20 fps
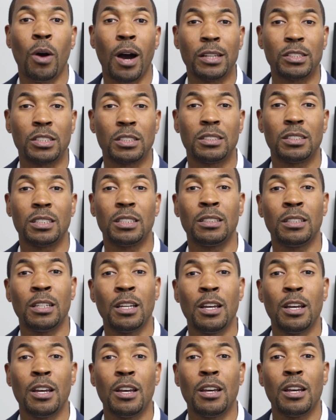Washington
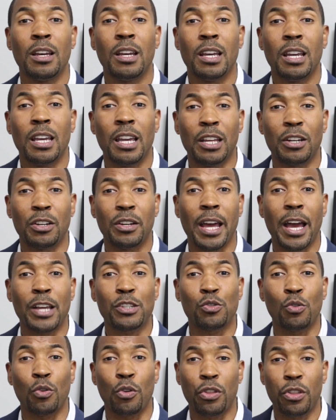
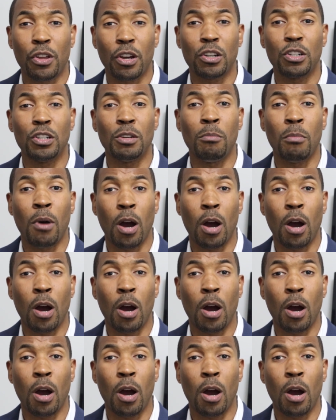International Thurgood